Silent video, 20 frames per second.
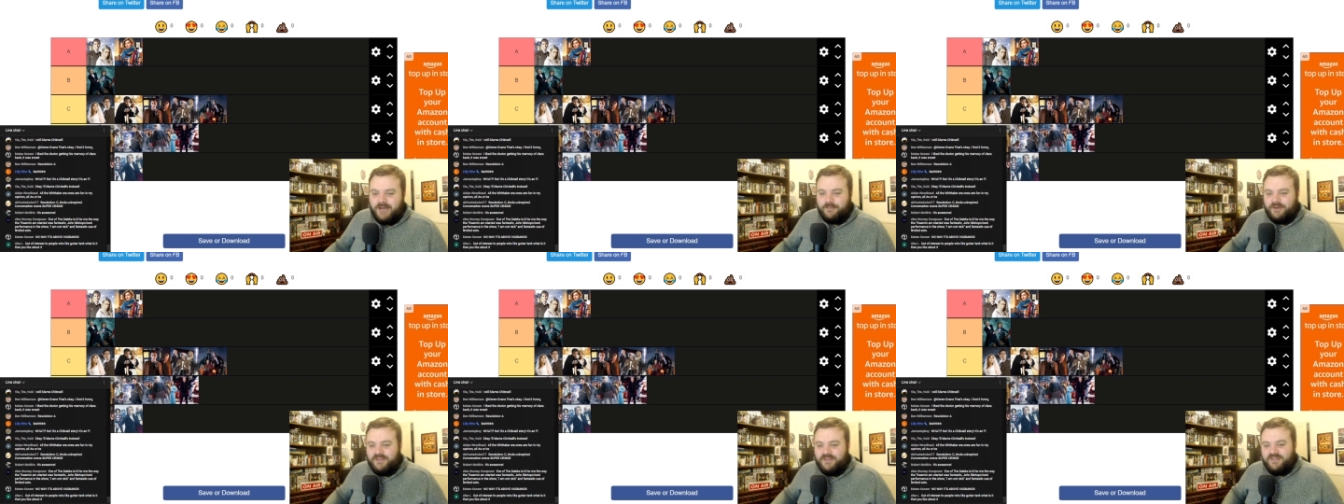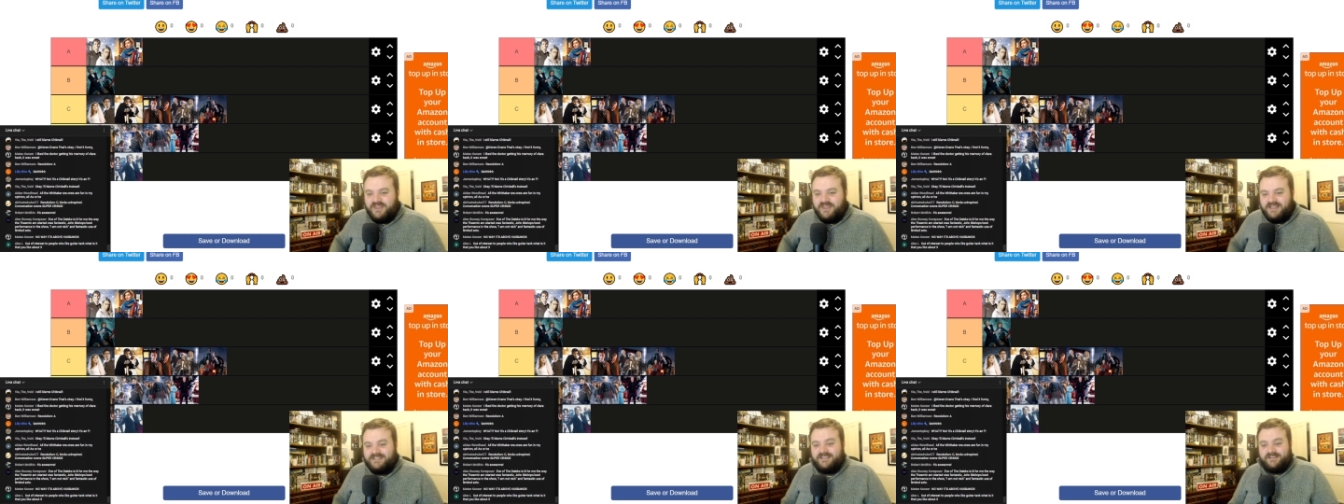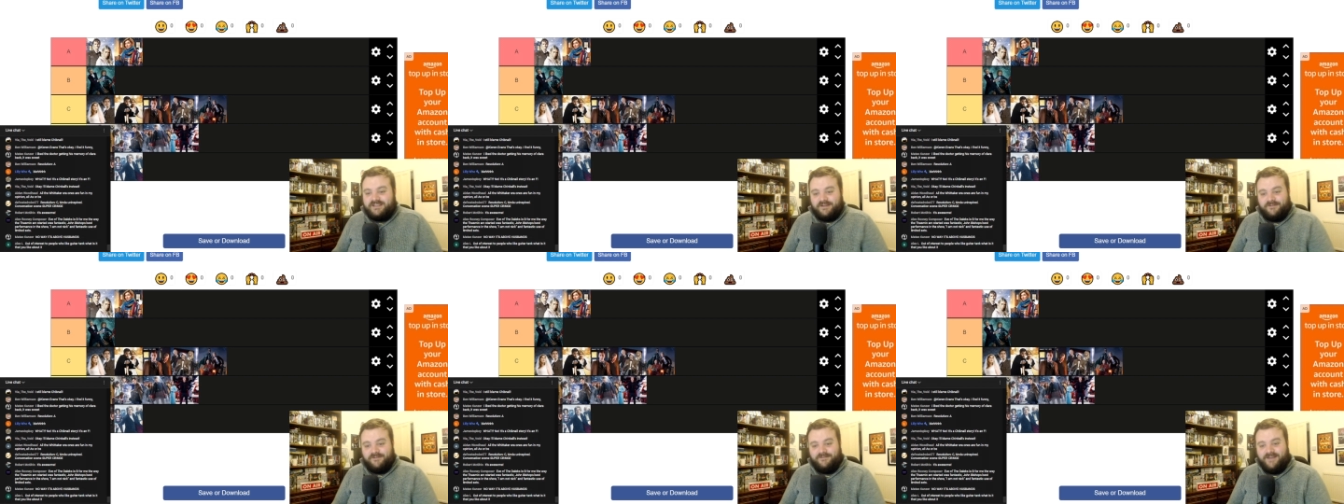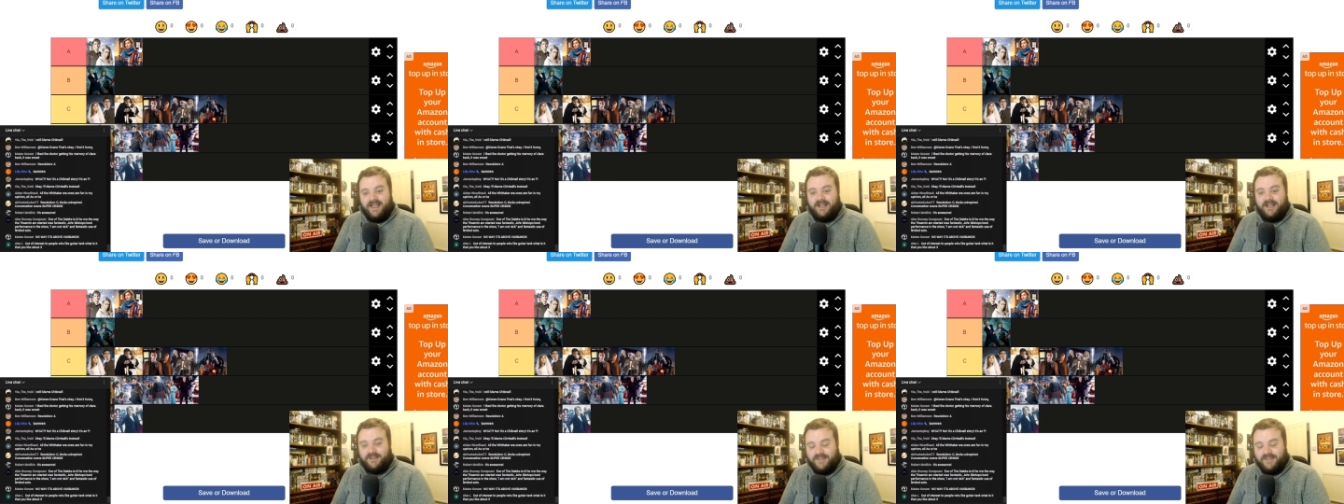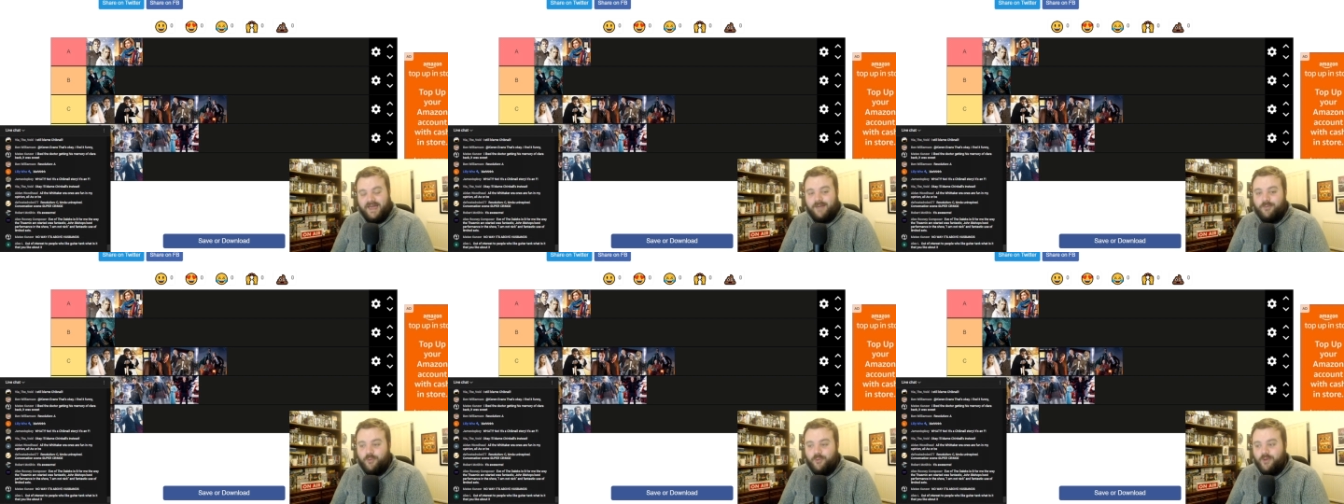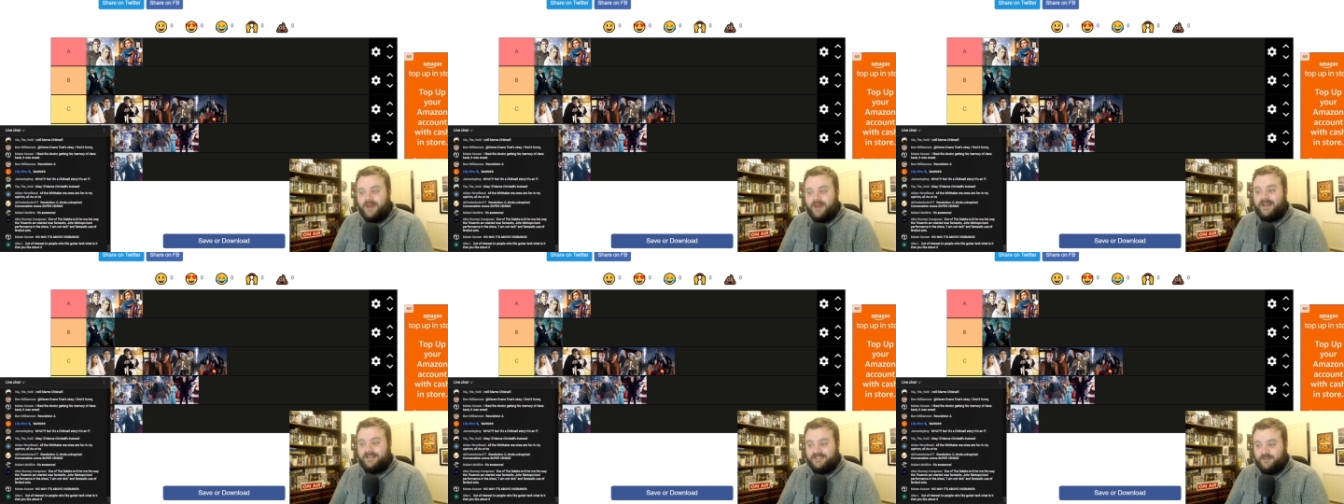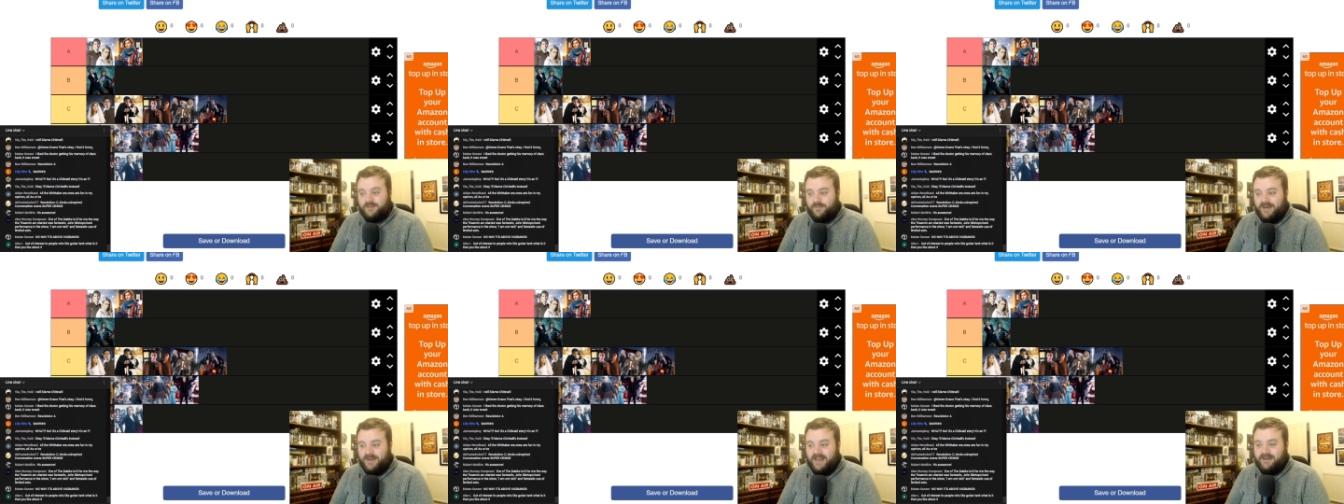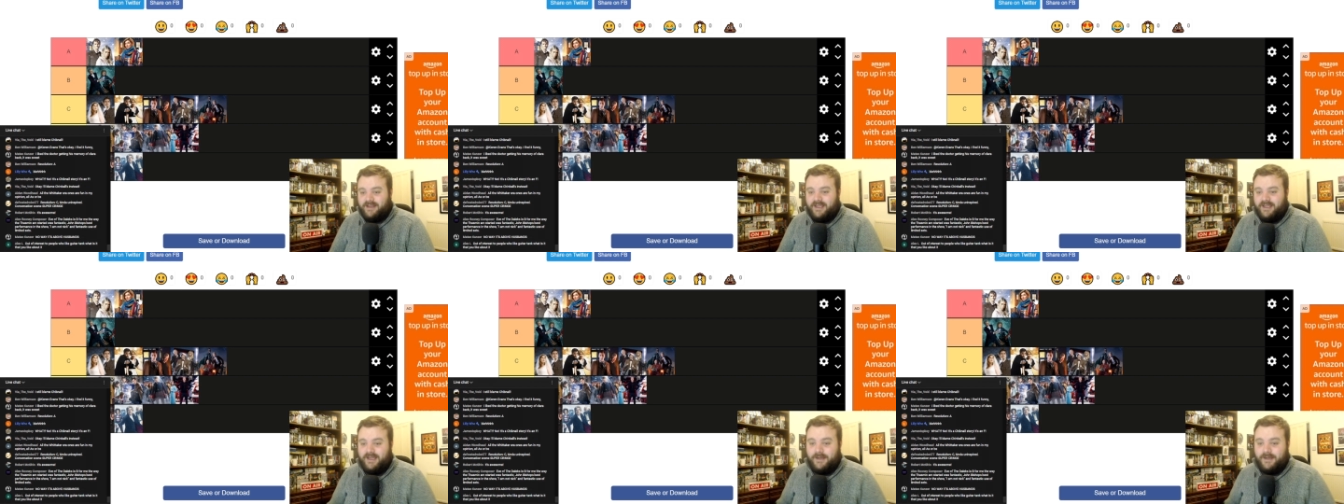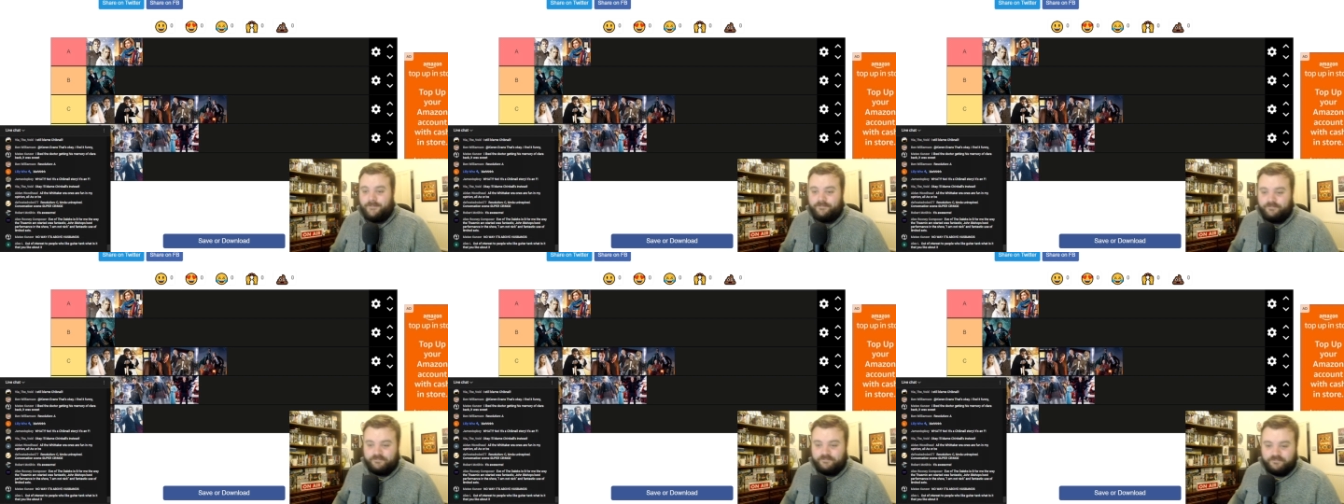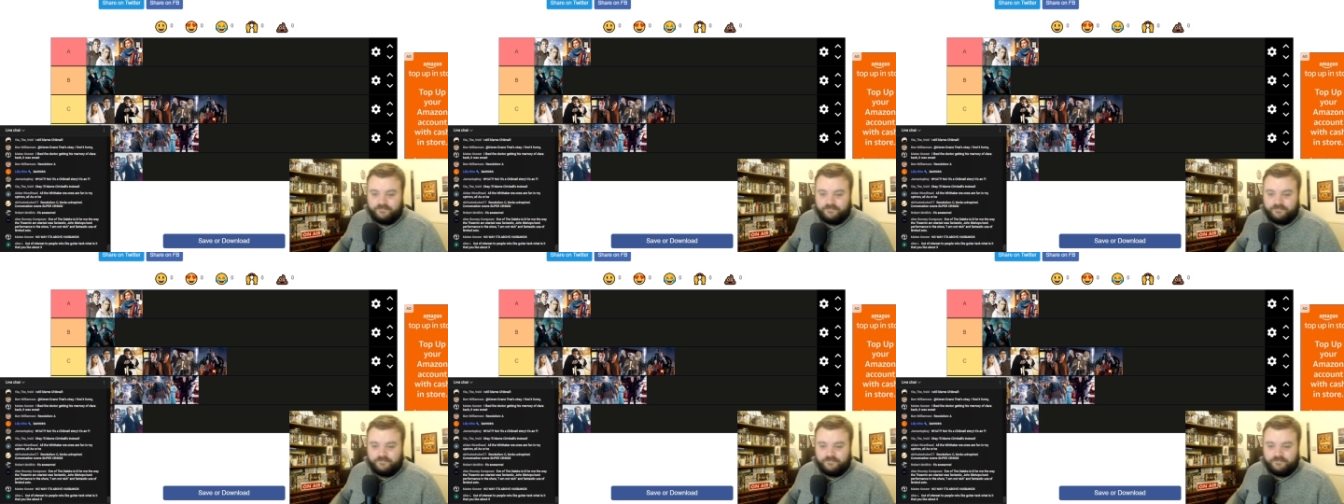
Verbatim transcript: but this is a flag that I'm willing to plant here.